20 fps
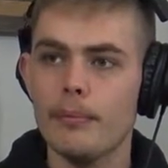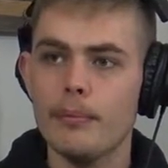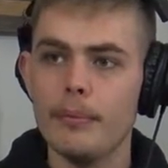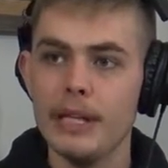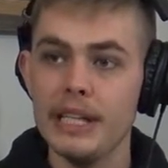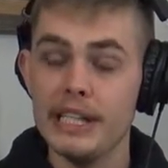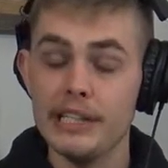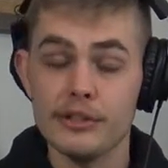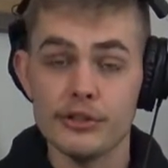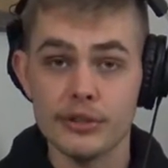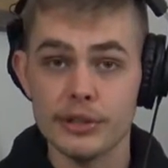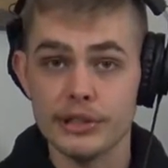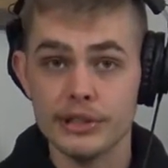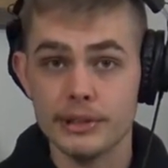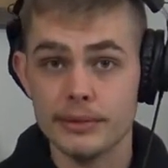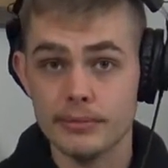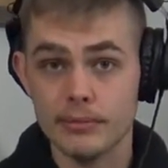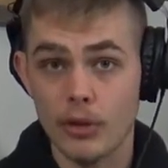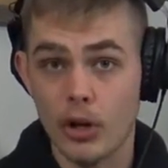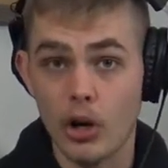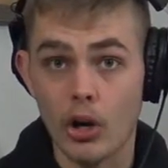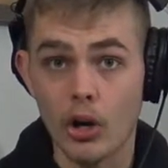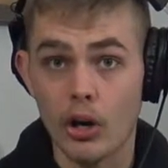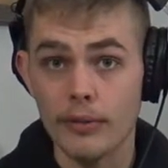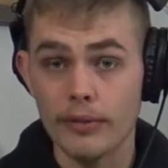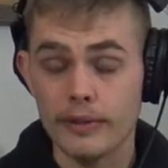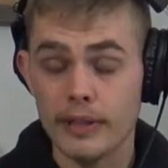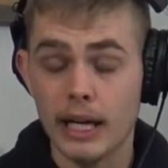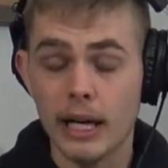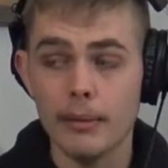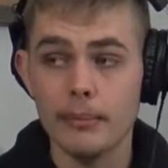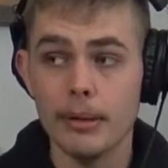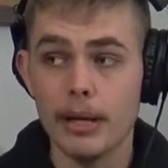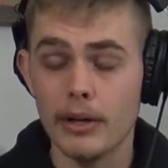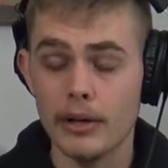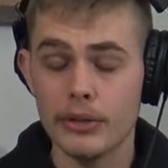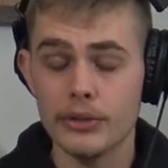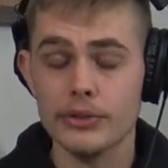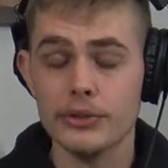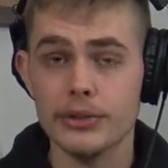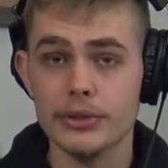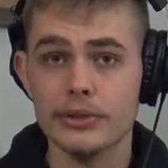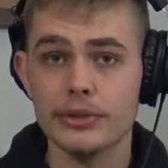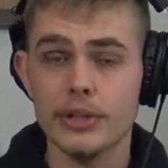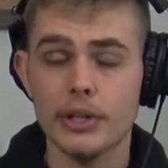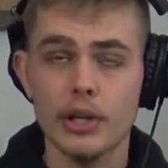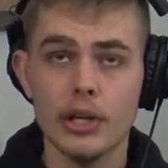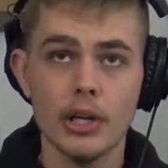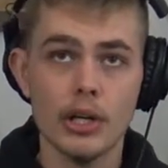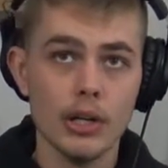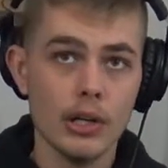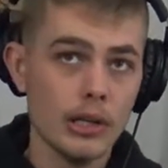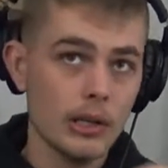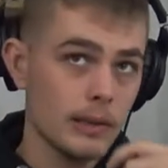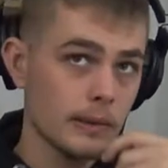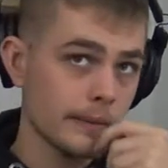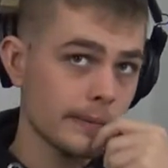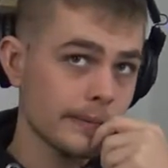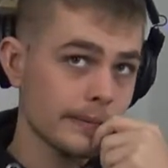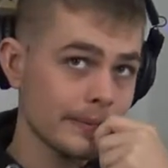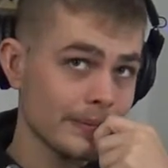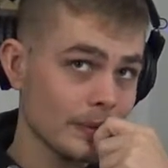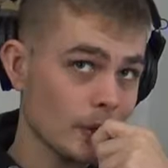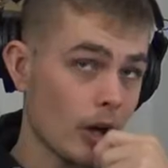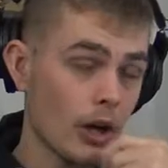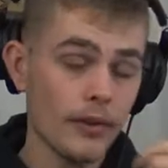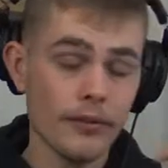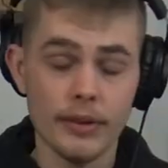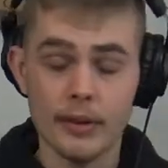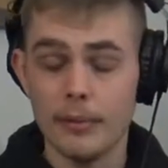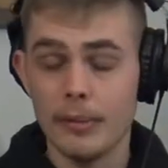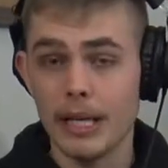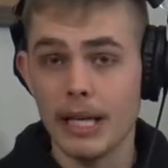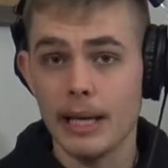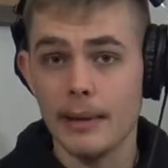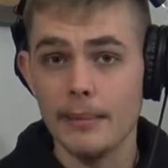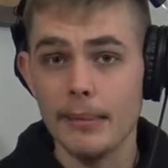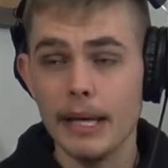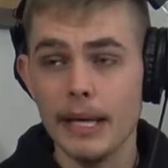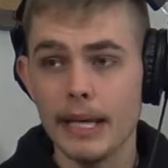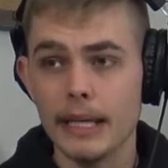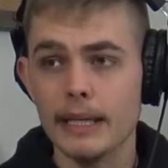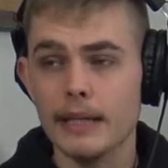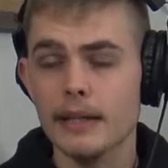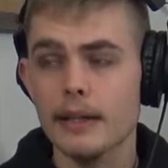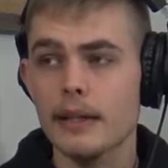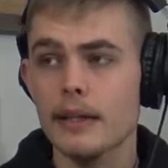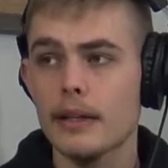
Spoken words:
interest off, compound interest off of the money I make,